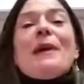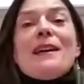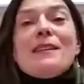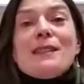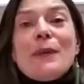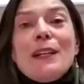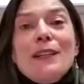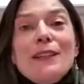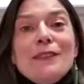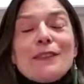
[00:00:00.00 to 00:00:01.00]
As
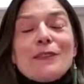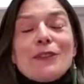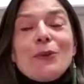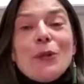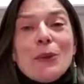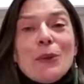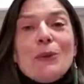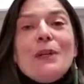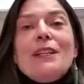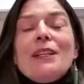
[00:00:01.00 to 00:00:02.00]
many of you
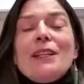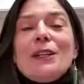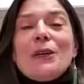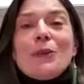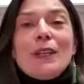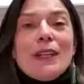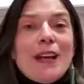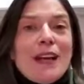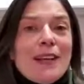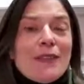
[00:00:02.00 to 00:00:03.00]
know, we
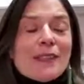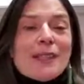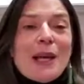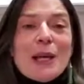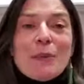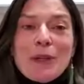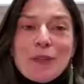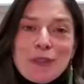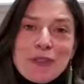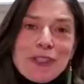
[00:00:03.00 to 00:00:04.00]
have a
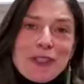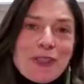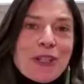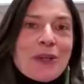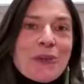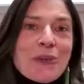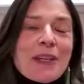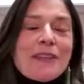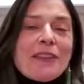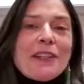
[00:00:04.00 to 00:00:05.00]
time-honored tradition here at
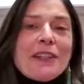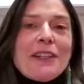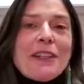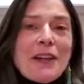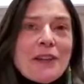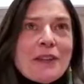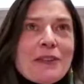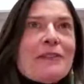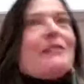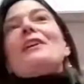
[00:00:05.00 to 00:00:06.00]
Wave Hill
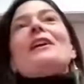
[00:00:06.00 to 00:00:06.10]
of